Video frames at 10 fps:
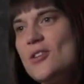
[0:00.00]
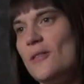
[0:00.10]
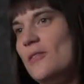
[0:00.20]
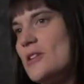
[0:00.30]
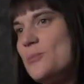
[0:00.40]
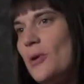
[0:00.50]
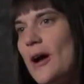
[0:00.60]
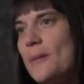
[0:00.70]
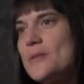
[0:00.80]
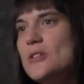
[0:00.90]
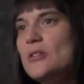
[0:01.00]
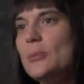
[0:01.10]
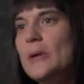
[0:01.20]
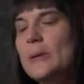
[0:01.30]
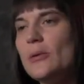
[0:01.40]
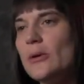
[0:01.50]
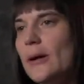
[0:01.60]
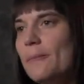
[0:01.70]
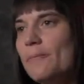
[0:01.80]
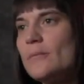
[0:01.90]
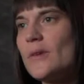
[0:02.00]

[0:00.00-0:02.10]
obvious, perhaps, too, to people, um,